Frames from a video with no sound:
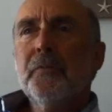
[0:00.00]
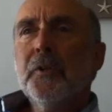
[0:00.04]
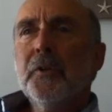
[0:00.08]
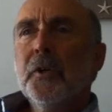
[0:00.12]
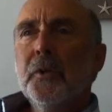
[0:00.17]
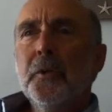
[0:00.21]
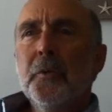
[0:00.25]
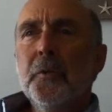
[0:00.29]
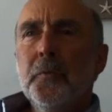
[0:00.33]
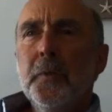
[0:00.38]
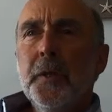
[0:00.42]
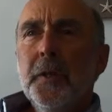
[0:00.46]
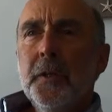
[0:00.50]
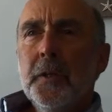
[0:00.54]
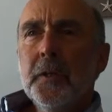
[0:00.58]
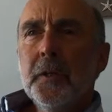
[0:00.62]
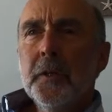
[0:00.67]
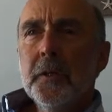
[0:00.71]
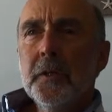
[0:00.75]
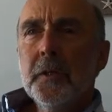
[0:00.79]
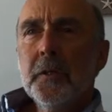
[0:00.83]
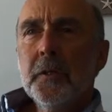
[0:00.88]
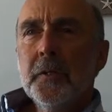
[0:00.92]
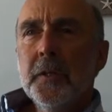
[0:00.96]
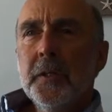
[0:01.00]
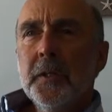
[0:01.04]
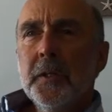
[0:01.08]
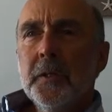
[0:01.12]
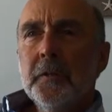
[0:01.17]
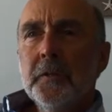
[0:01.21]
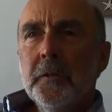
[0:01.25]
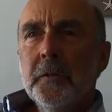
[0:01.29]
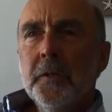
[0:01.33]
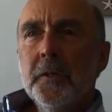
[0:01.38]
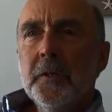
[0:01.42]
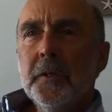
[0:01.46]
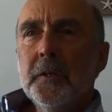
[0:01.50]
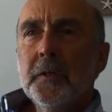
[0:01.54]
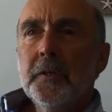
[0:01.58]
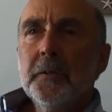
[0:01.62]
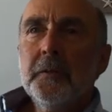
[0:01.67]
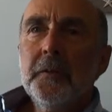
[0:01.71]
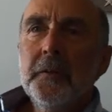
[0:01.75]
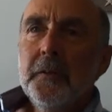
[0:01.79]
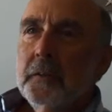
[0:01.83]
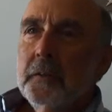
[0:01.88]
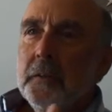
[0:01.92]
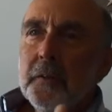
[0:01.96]
If you don't know where you're going, you know,
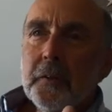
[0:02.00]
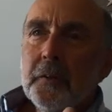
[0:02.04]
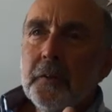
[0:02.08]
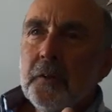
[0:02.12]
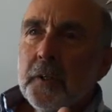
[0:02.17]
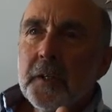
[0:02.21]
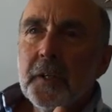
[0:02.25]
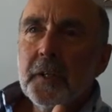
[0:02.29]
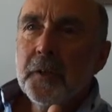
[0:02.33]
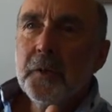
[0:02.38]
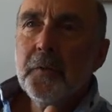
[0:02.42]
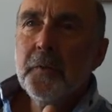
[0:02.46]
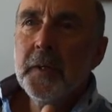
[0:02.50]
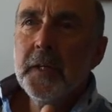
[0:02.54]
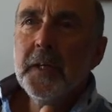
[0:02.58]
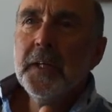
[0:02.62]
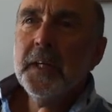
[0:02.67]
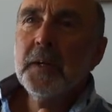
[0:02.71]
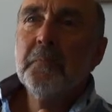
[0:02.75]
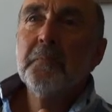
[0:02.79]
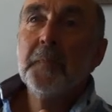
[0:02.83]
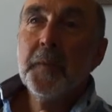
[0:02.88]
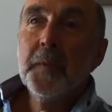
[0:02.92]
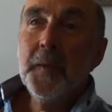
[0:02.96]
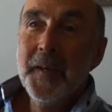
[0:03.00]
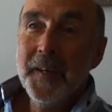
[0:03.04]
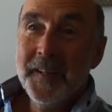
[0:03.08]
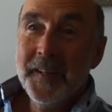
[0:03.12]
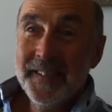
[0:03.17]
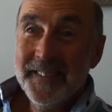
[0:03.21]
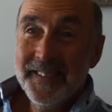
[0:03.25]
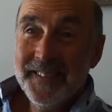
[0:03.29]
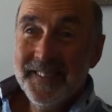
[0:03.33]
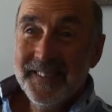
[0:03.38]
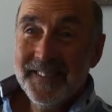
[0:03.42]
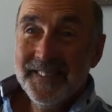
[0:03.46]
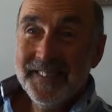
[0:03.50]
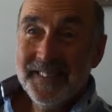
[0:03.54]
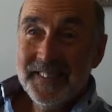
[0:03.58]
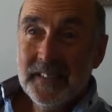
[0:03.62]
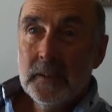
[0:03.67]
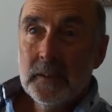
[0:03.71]
you're not likely to end up there. No.